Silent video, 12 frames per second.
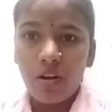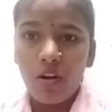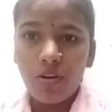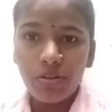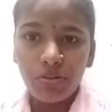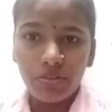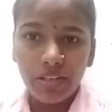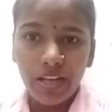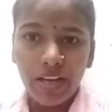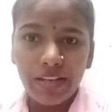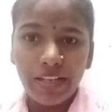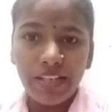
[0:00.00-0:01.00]
ongoing
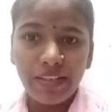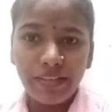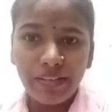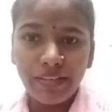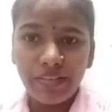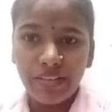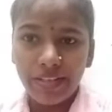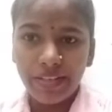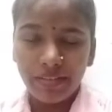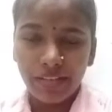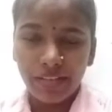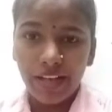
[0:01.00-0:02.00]
and
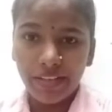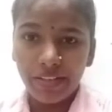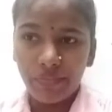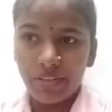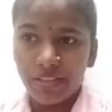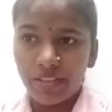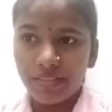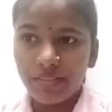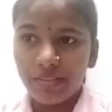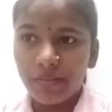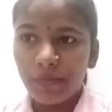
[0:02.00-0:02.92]
interrelated activities.